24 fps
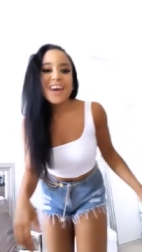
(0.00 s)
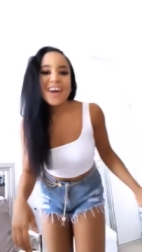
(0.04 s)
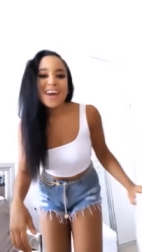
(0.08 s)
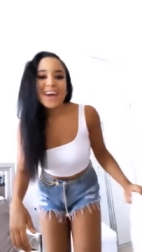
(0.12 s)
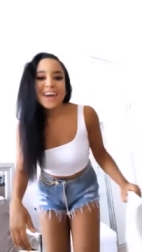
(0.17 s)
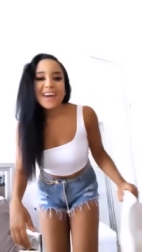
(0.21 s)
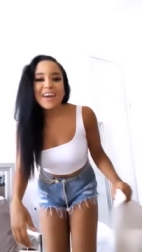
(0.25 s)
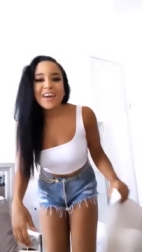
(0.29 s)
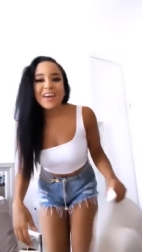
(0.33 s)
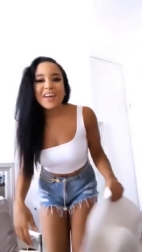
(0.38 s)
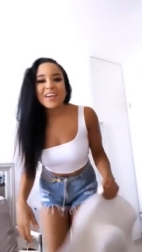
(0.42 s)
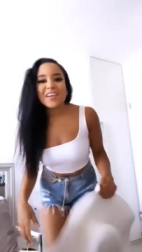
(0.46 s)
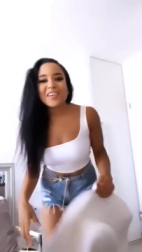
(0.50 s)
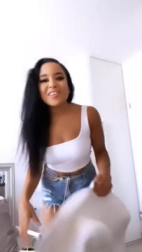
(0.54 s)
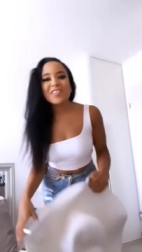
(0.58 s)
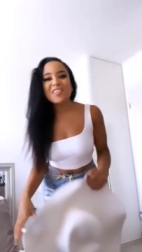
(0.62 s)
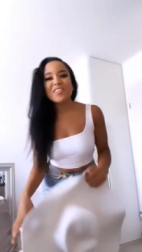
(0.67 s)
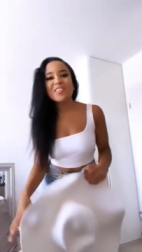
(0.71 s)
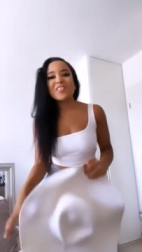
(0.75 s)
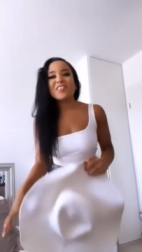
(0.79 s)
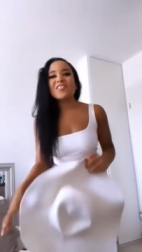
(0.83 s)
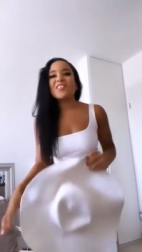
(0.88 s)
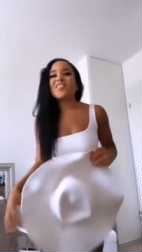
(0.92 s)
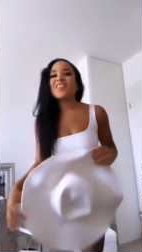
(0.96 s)
Hey
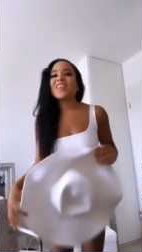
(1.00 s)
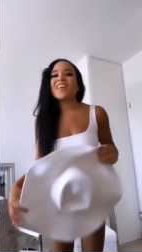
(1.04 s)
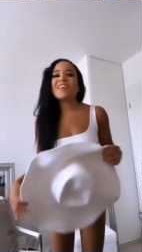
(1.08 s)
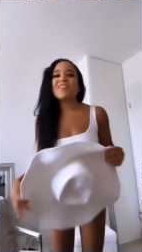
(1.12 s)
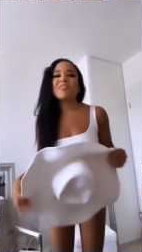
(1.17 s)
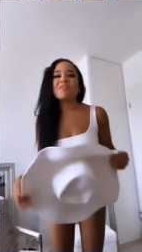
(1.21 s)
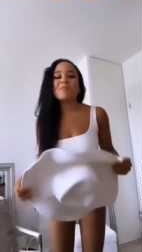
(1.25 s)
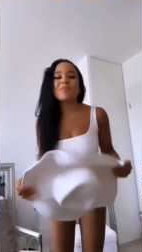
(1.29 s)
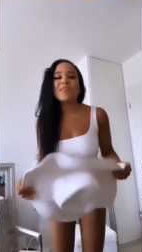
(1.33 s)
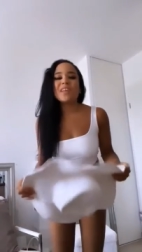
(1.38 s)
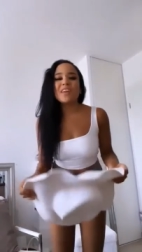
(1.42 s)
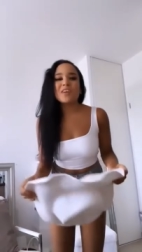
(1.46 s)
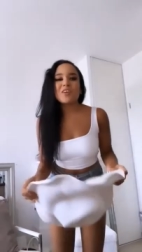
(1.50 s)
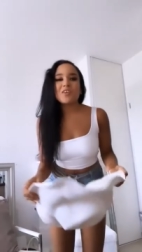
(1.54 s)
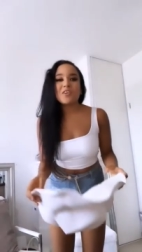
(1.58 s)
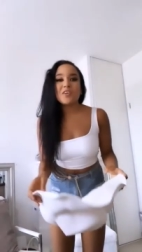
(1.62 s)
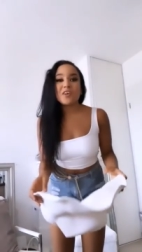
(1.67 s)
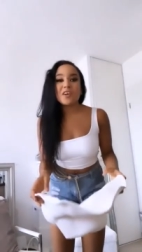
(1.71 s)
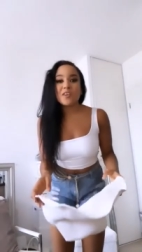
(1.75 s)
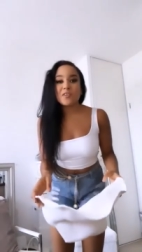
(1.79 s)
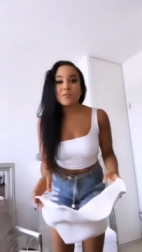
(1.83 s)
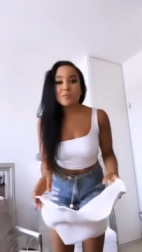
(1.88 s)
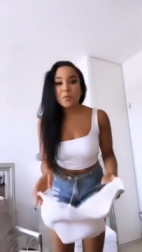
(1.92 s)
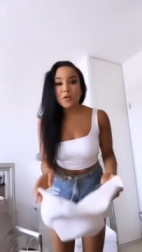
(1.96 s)
girls, so today's
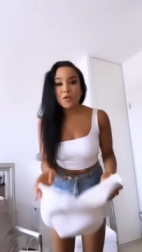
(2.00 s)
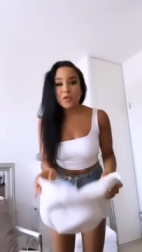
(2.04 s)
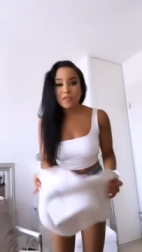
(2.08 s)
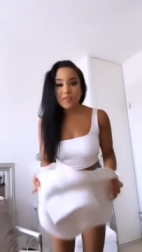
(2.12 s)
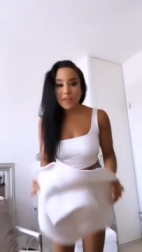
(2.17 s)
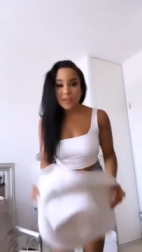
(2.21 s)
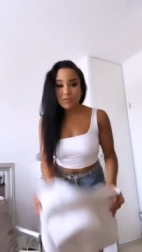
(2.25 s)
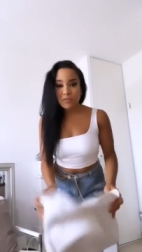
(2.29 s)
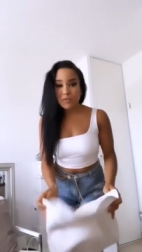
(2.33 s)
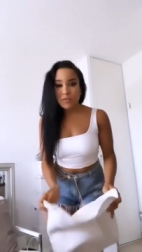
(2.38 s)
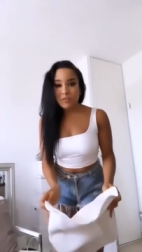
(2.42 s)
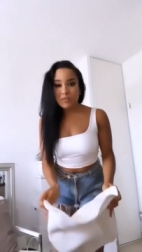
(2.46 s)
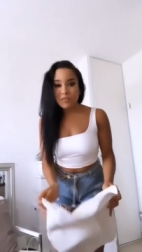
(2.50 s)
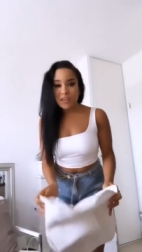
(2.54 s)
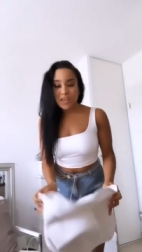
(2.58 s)
video is perfect for